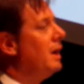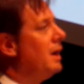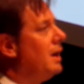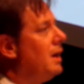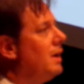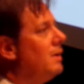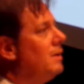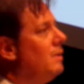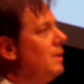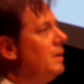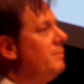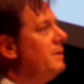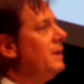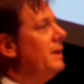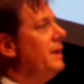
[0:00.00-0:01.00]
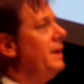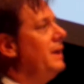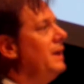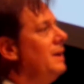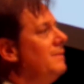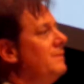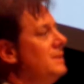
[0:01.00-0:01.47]
our alumni
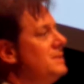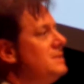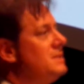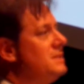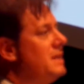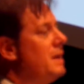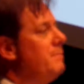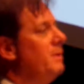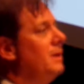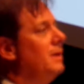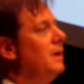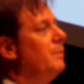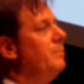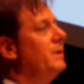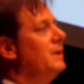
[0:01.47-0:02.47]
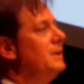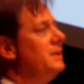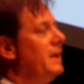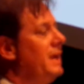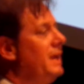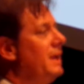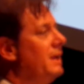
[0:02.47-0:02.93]
have in stepping up and
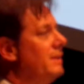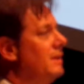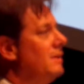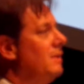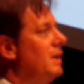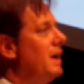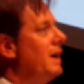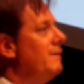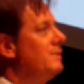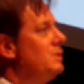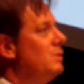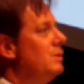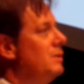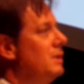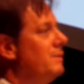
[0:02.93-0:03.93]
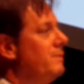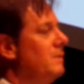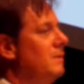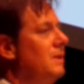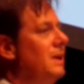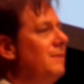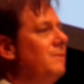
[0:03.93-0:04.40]
taking their lives to a
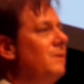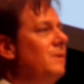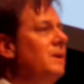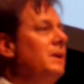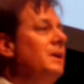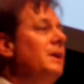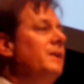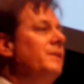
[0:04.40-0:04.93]
different level,